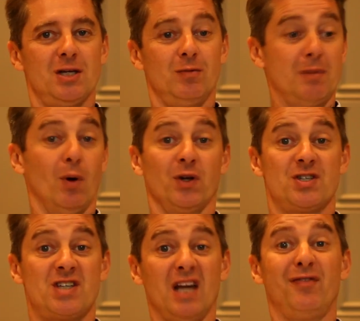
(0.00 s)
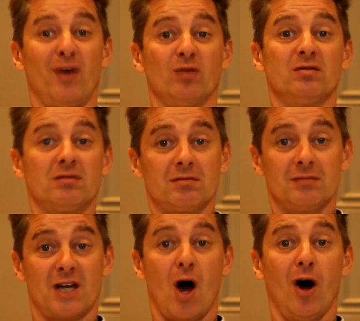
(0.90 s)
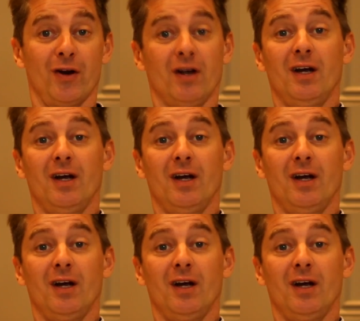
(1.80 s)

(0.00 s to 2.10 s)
We bought a telephone card,